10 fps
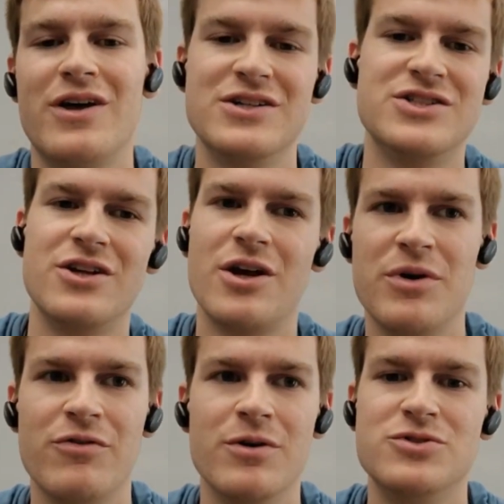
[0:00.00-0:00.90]
Like I said,
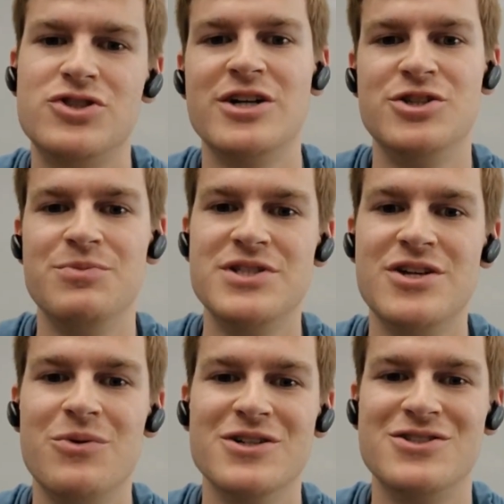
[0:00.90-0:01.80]
coming from
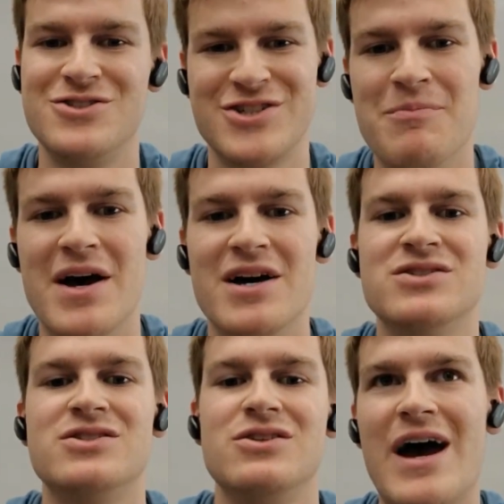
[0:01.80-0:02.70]
ChatGPT, where it's just a
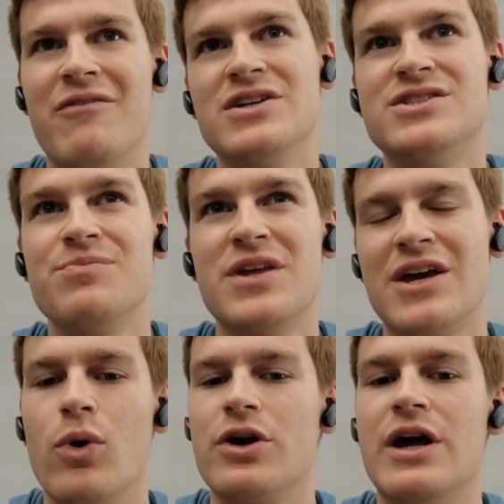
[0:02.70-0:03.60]
mess, having
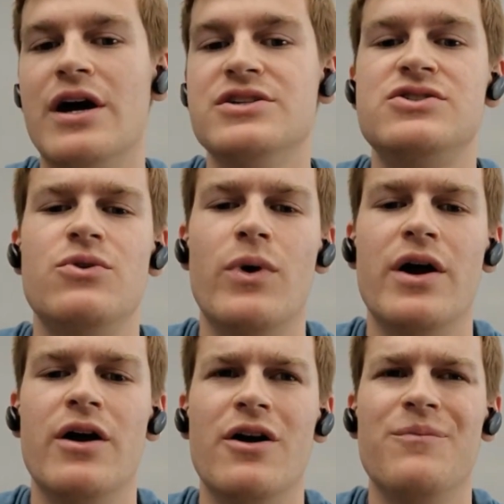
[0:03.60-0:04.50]
something organized to
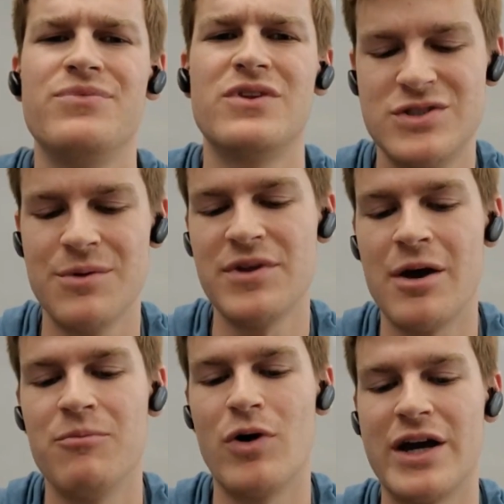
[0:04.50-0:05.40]
where
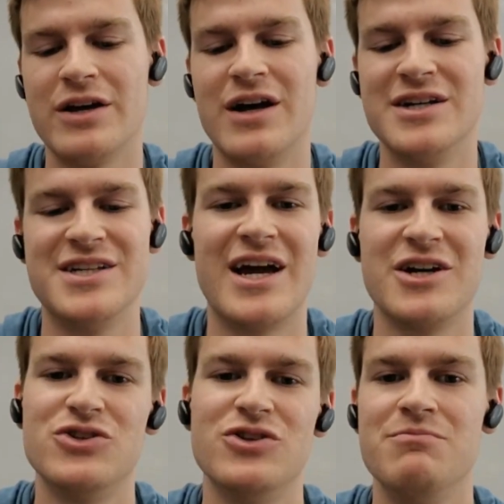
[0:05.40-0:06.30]
something I'm recognizing
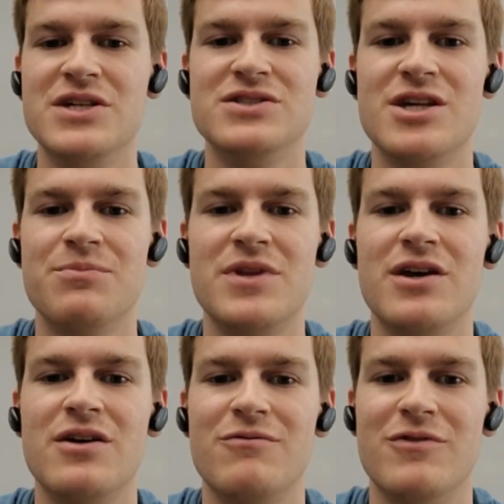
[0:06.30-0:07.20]
actually means
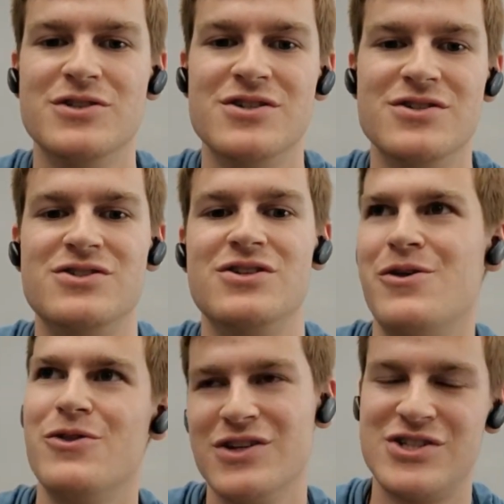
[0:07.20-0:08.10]
something versus
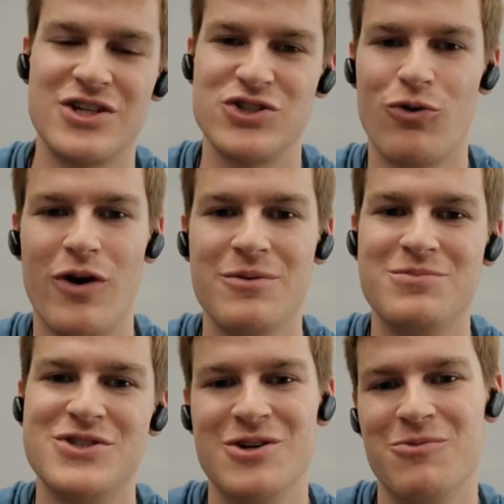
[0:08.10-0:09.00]
the 6
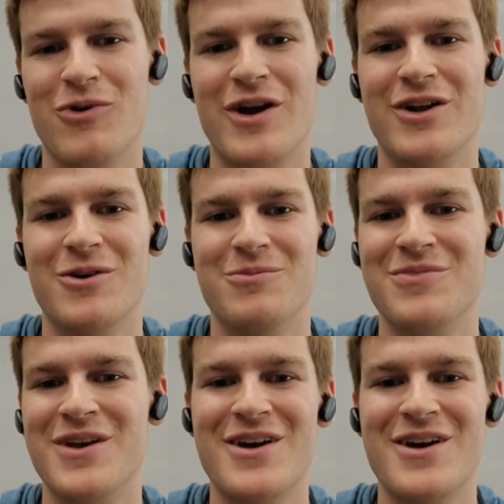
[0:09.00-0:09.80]
grapes, some random